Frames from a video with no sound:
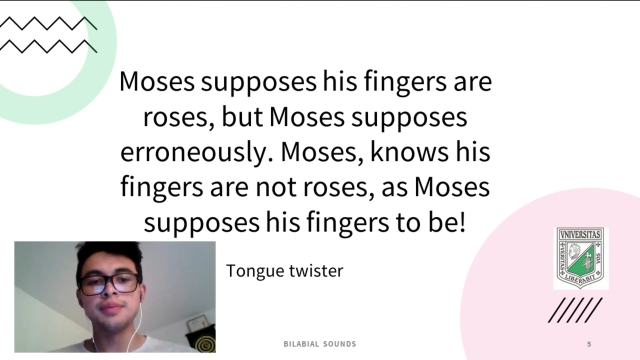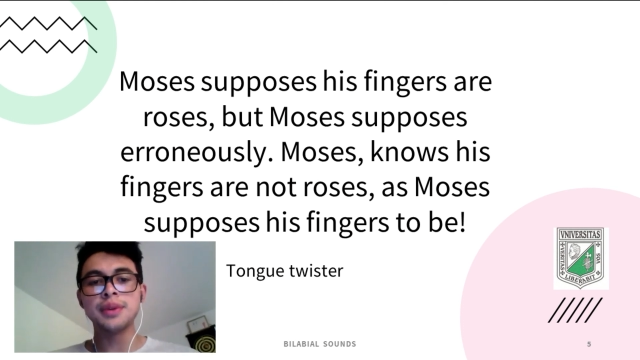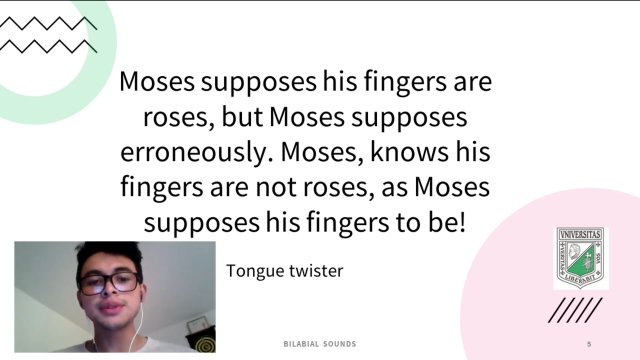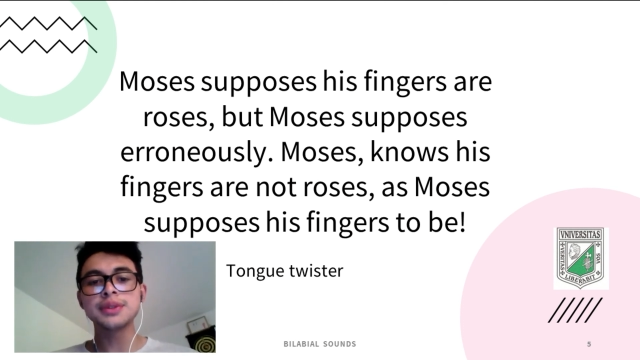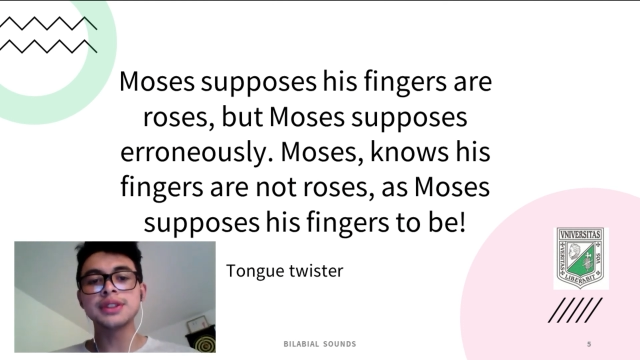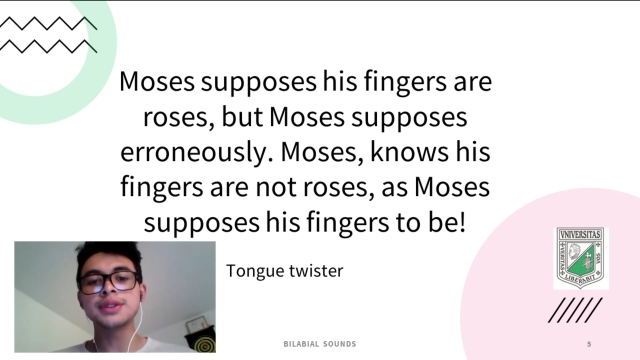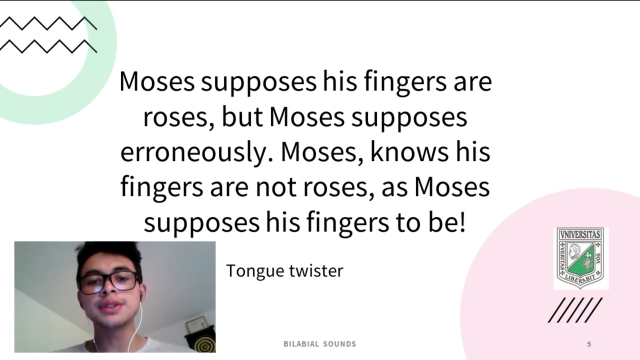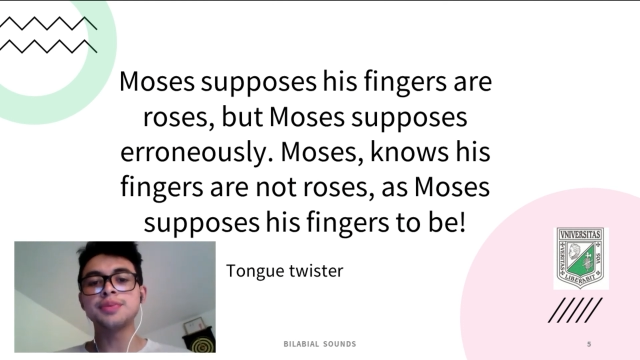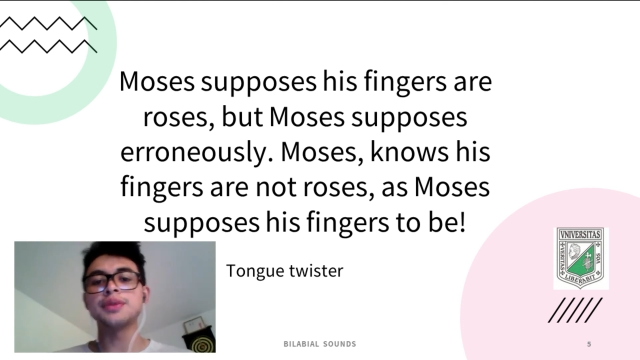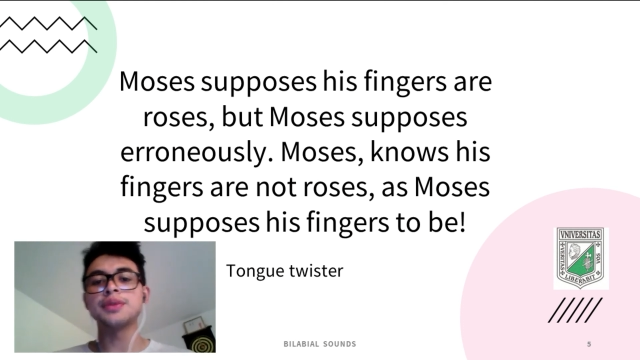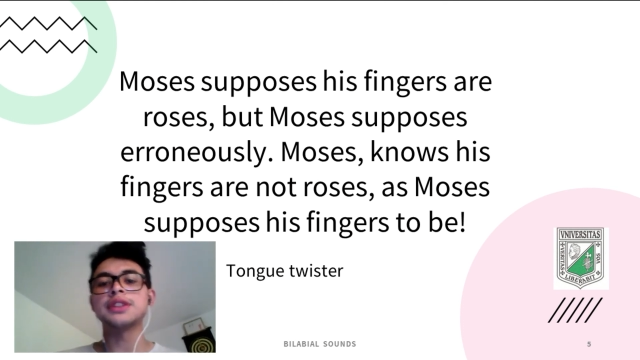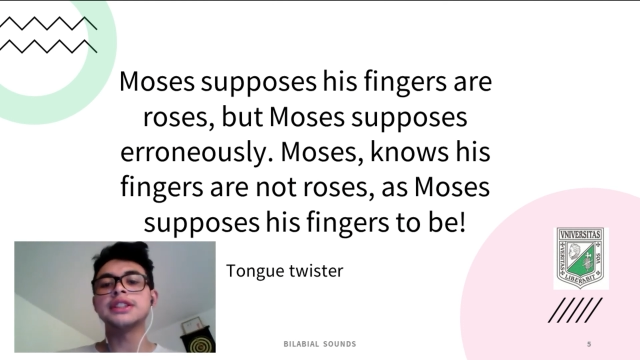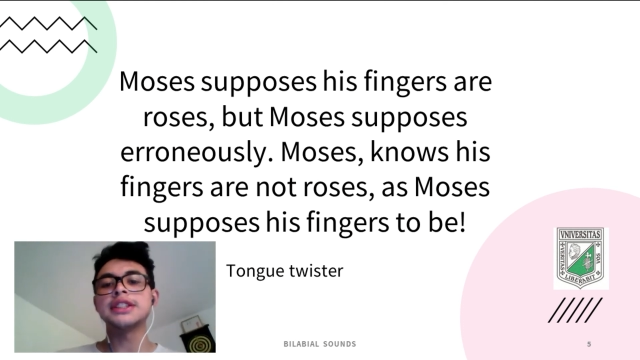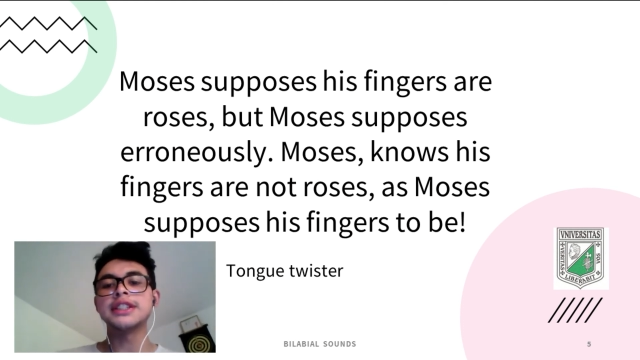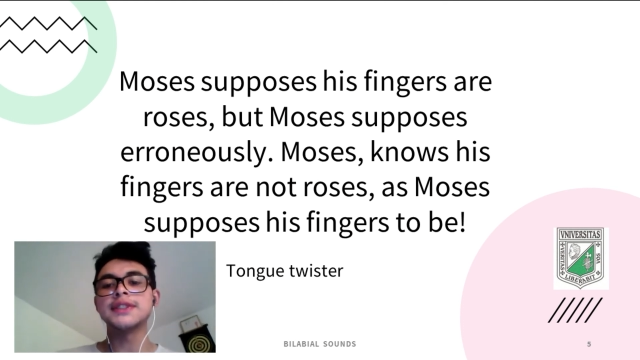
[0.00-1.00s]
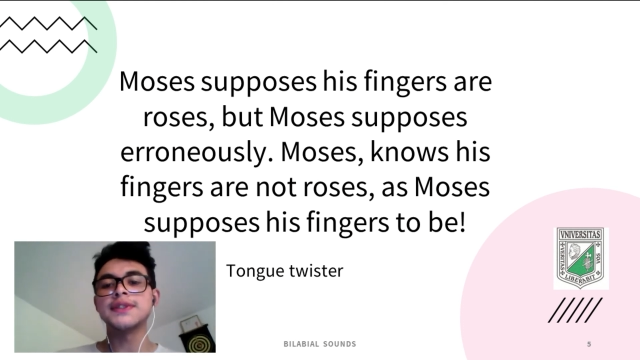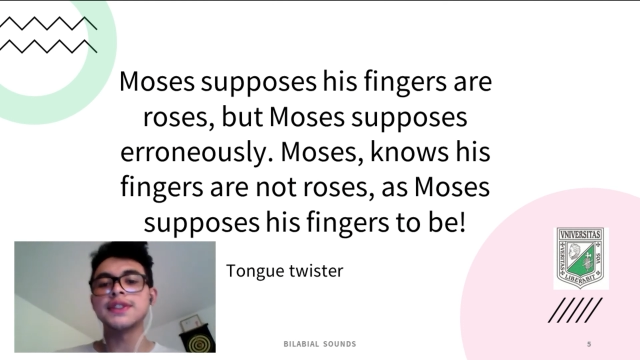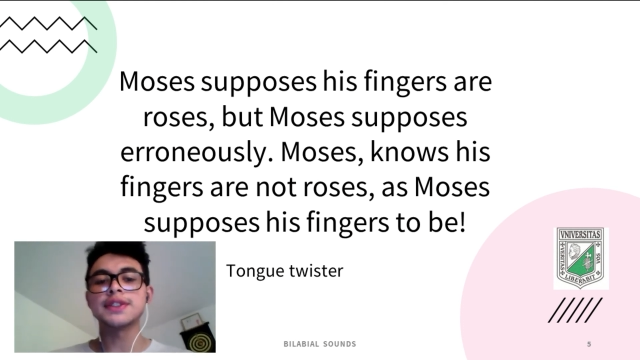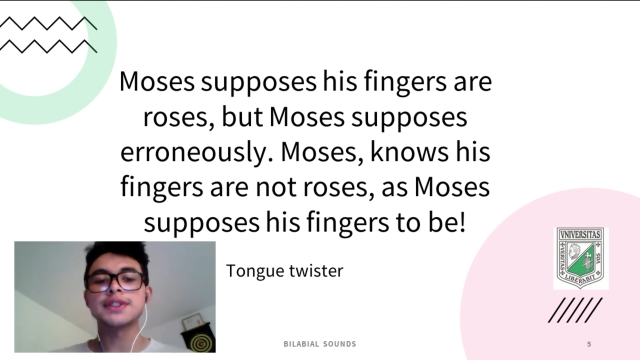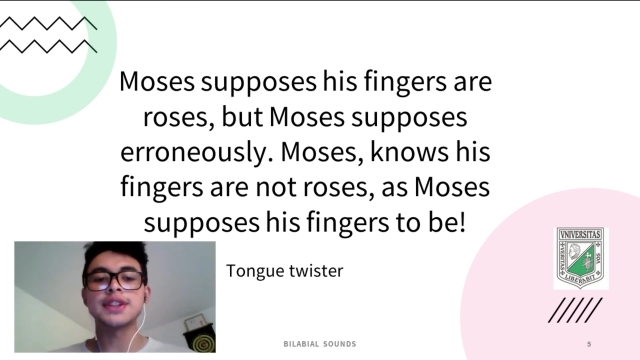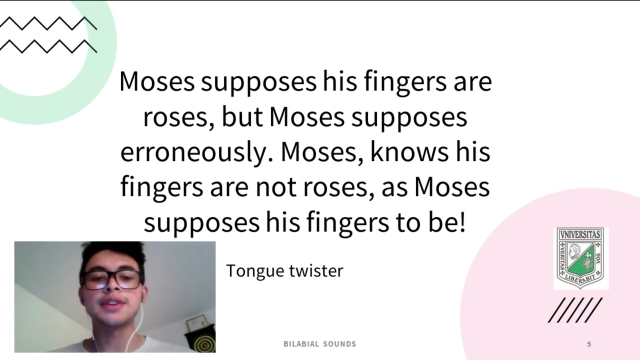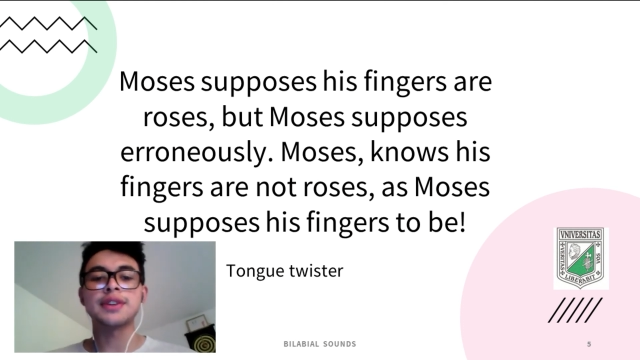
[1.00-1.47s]
Moses supposes his
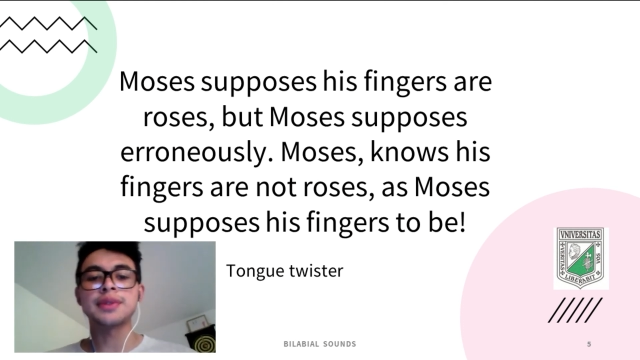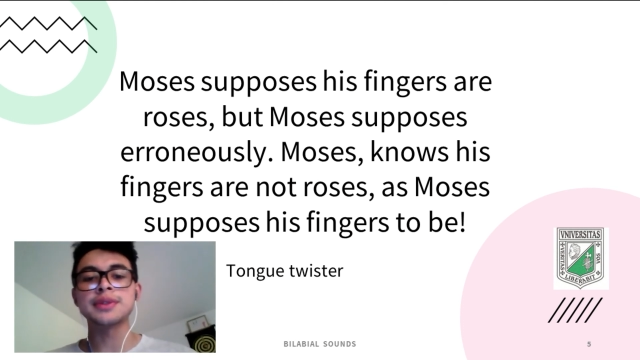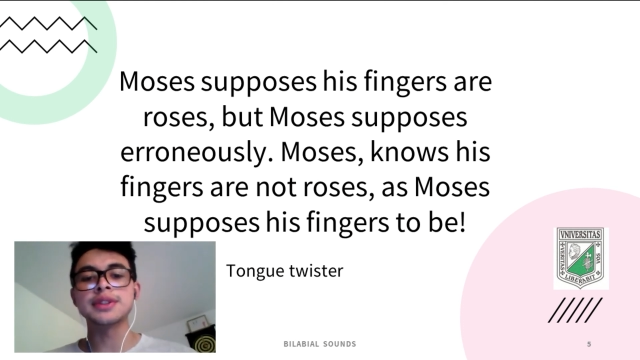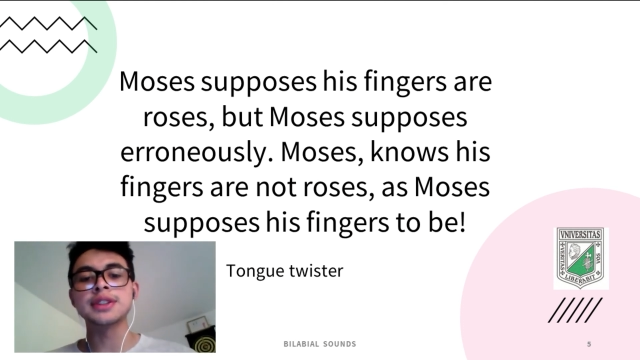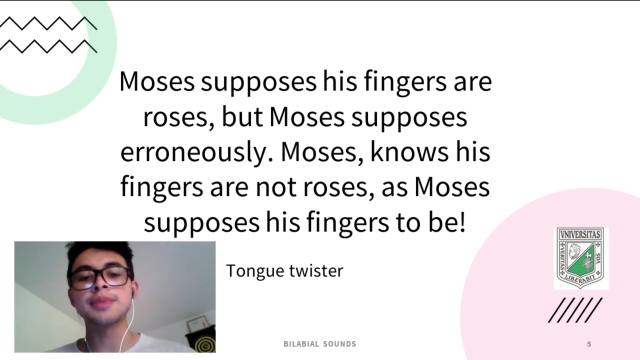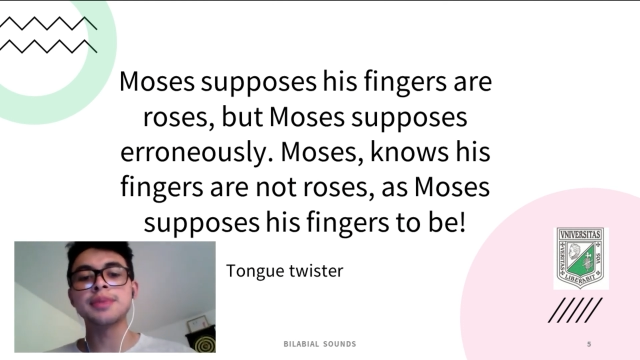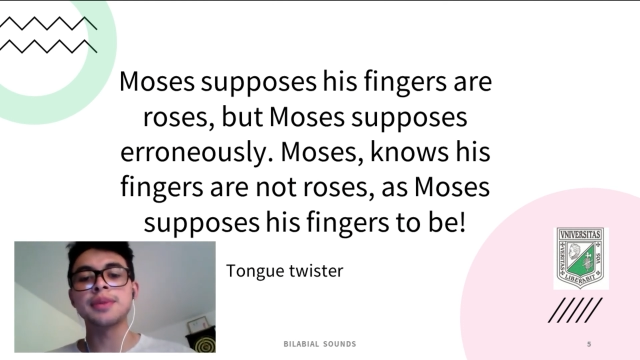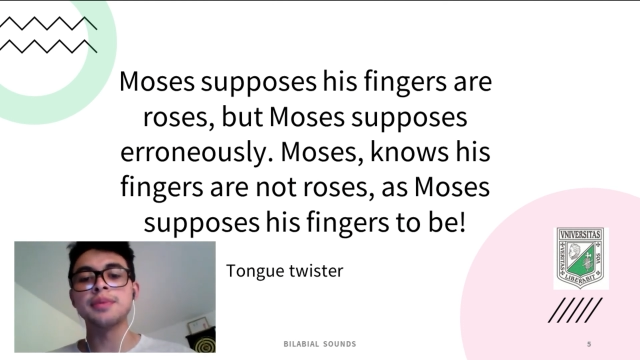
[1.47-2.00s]
fingers are roses,